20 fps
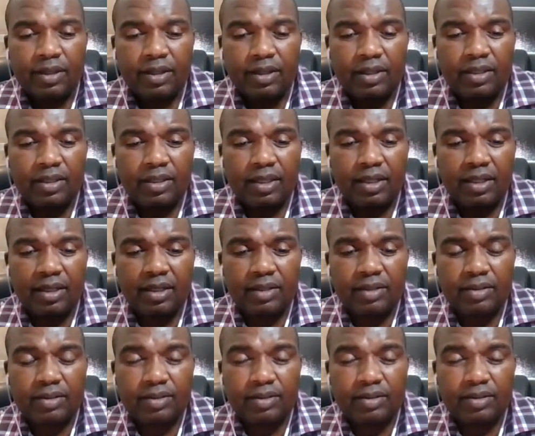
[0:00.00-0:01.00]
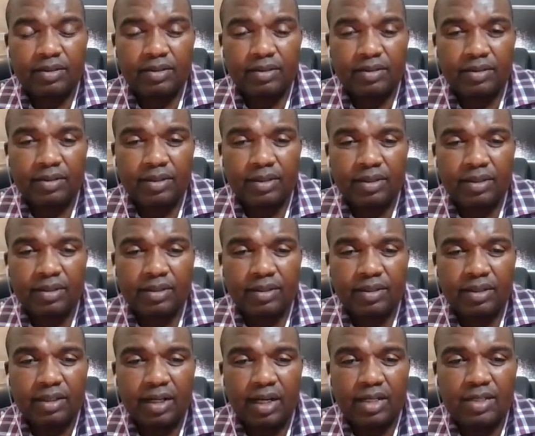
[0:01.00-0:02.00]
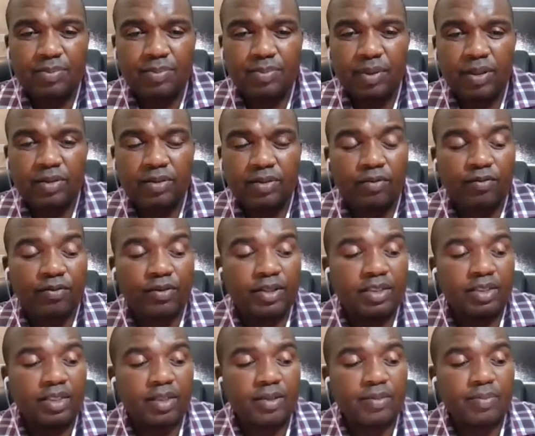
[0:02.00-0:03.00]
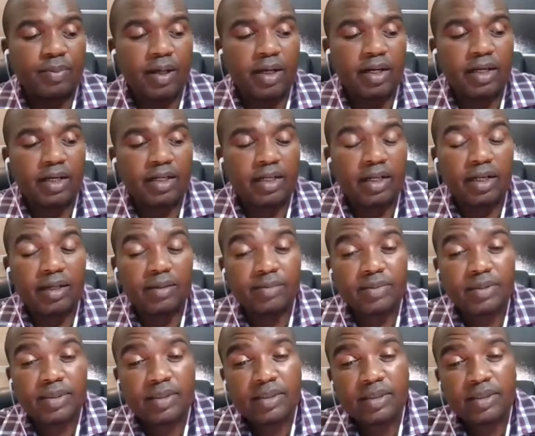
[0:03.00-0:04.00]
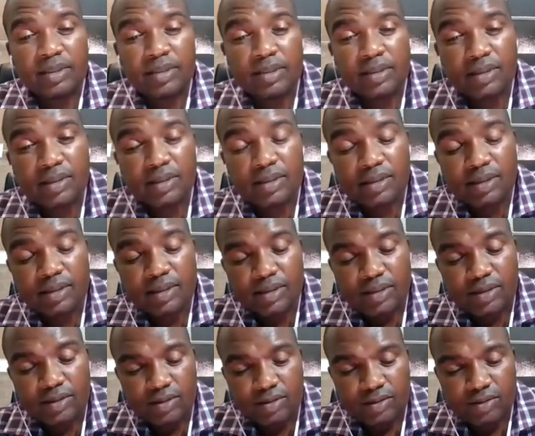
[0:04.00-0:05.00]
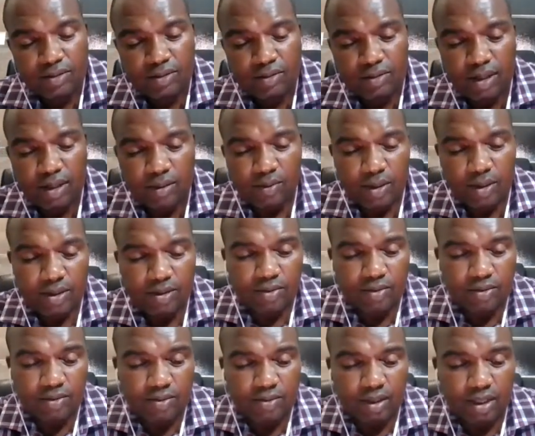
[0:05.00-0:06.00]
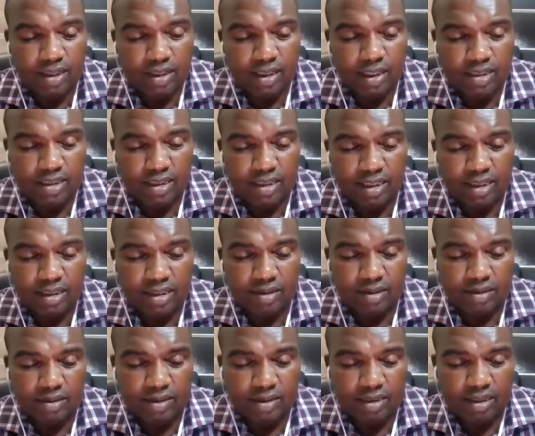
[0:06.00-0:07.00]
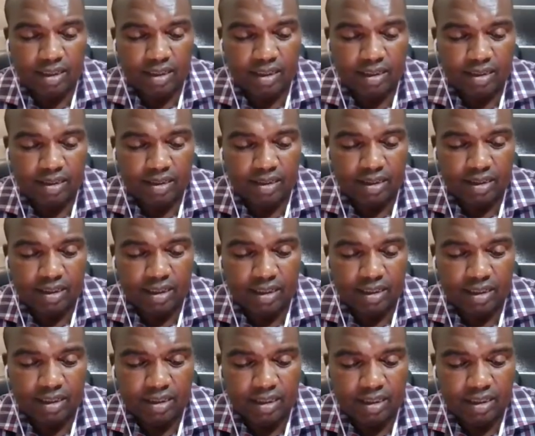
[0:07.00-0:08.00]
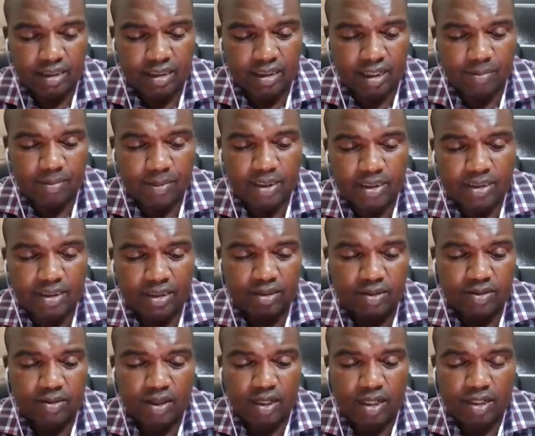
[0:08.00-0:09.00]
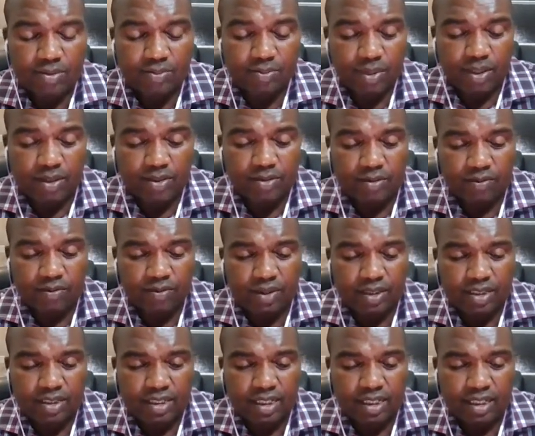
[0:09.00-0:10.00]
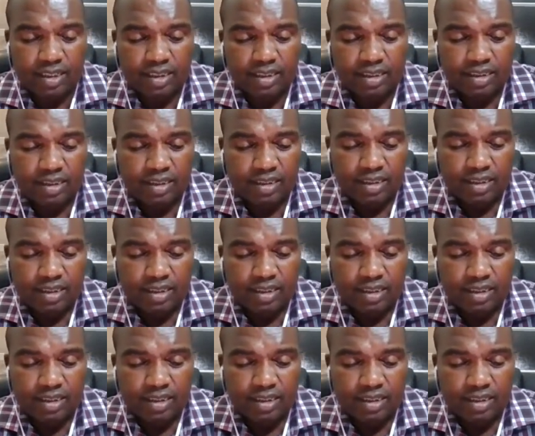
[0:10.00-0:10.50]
and the aspect of research paradigms. So I want you to understand those three dimensions or aspects of research.